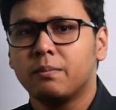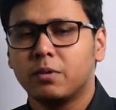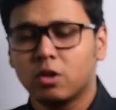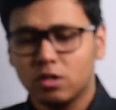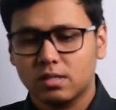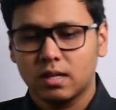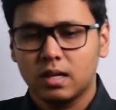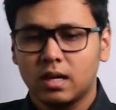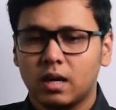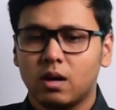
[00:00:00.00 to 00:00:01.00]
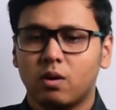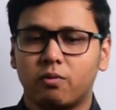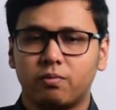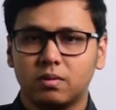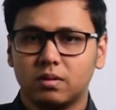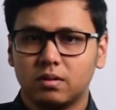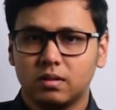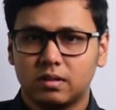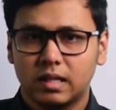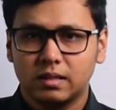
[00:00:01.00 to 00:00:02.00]
because
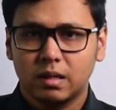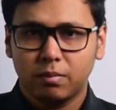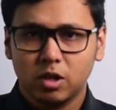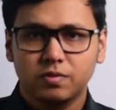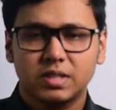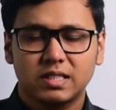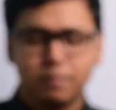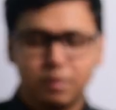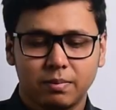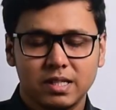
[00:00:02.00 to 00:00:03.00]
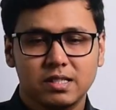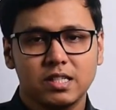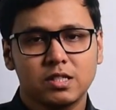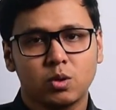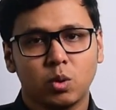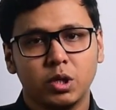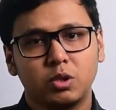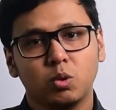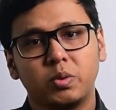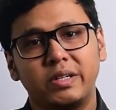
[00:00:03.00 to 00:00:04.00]
the number of susceptibles is
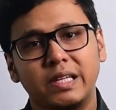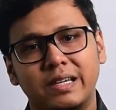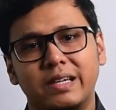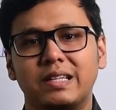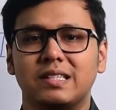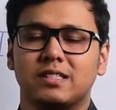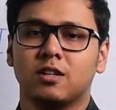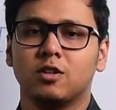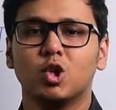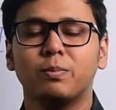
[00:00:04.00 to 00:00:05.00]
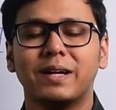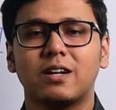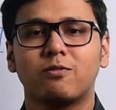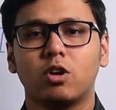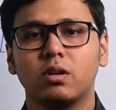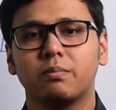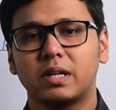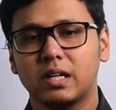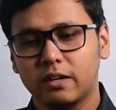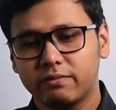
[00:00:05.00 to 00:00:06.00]
going to decrease no matter what,
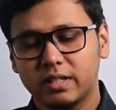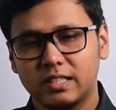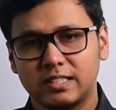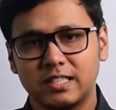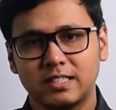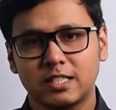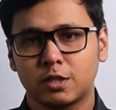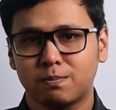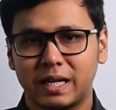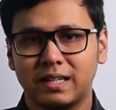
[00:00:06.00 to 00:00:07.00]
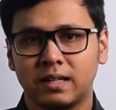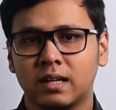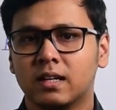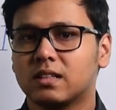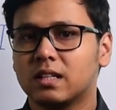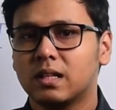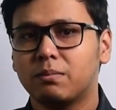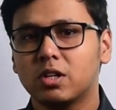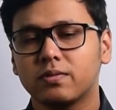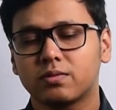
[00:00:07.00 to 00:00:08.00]
but if the disease is spreading, the
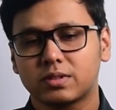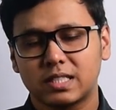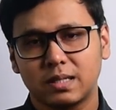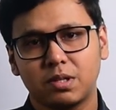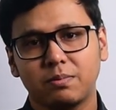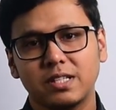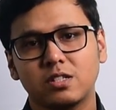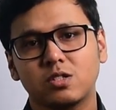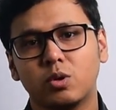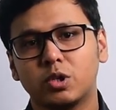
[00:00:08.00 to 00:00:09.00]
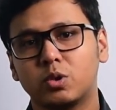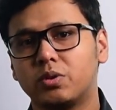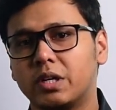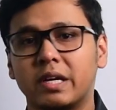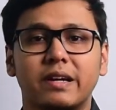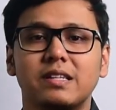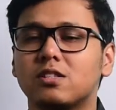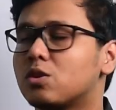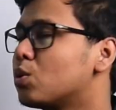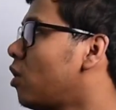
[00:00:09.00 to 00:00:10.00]
number of susceptibles is going to decrease
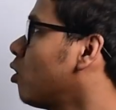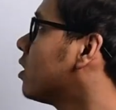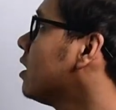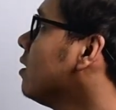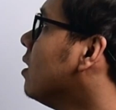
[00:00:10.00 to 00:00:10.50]
throughout the